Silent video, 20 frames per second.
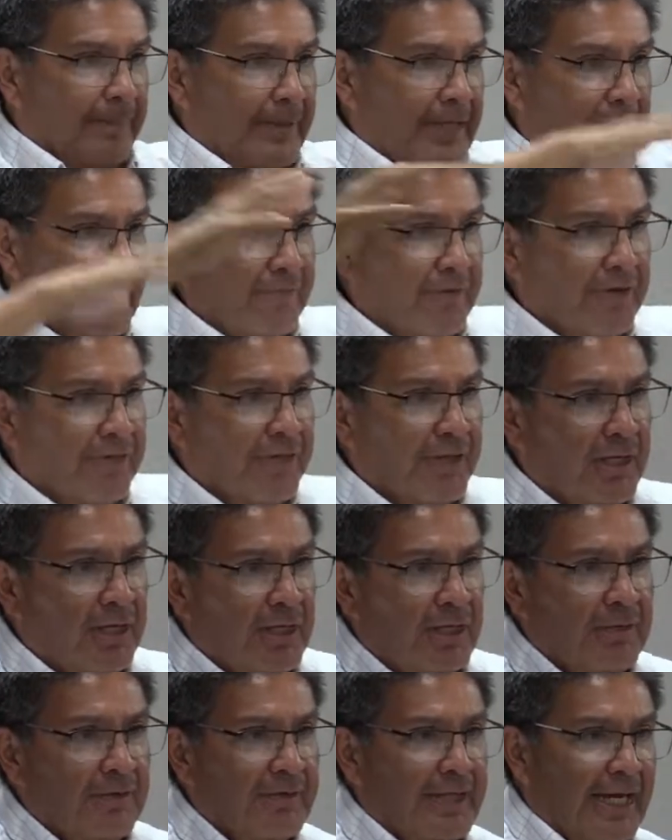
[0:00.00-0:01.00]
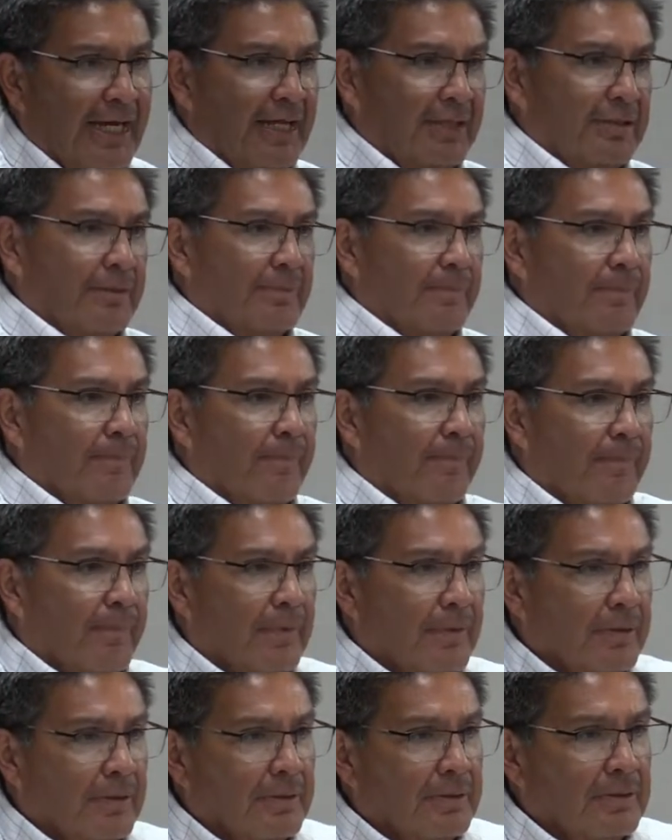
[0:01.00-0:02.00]
everything that
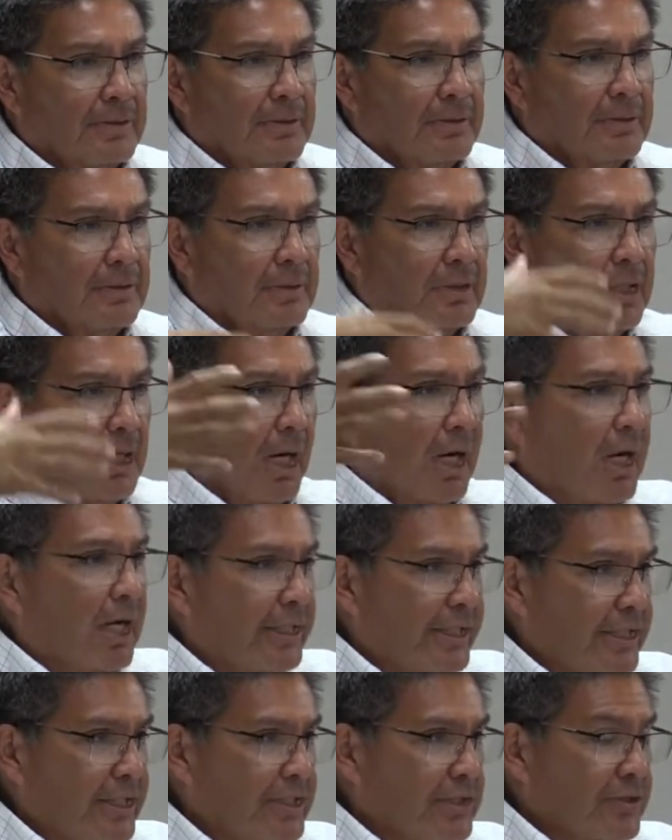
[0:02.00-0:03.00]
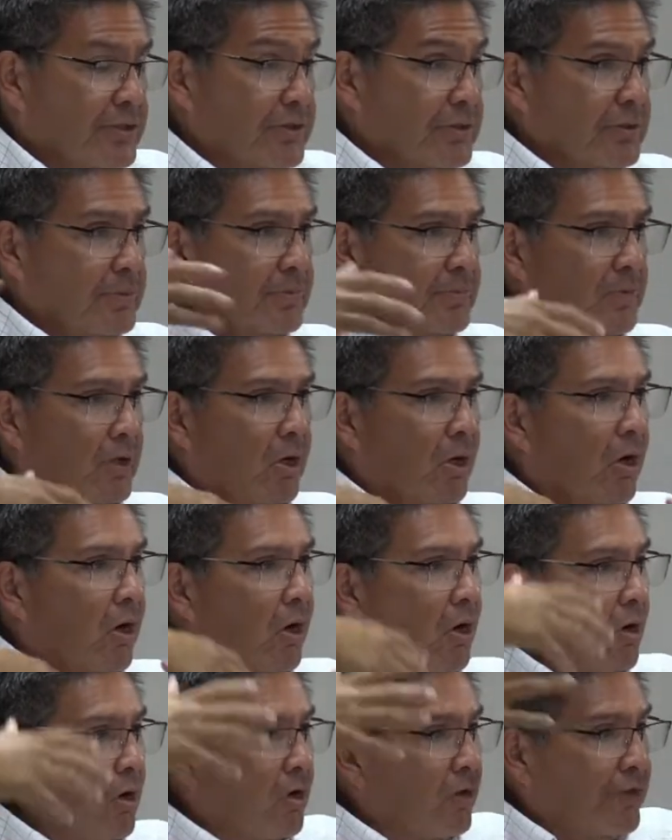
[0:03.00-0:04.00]
God is,
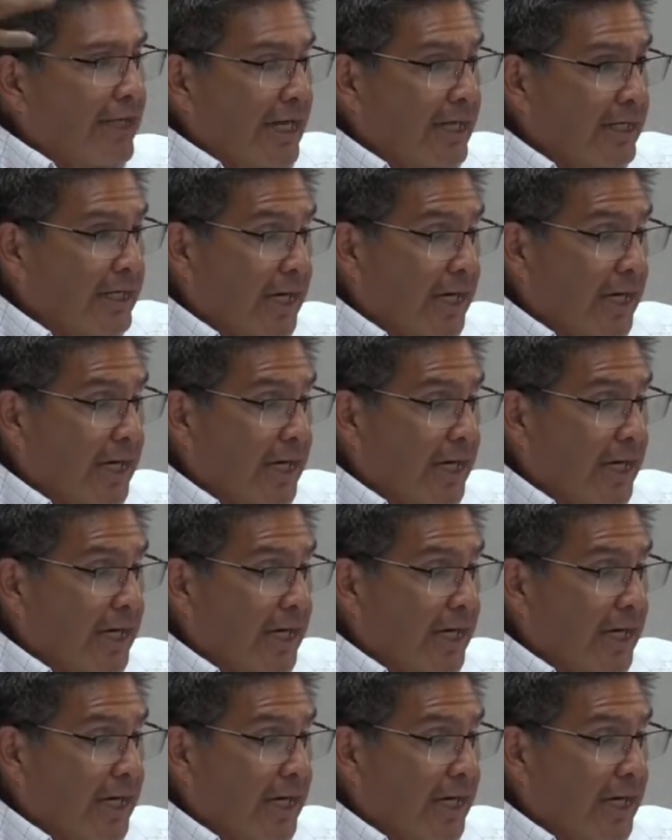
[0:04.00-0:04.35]
all that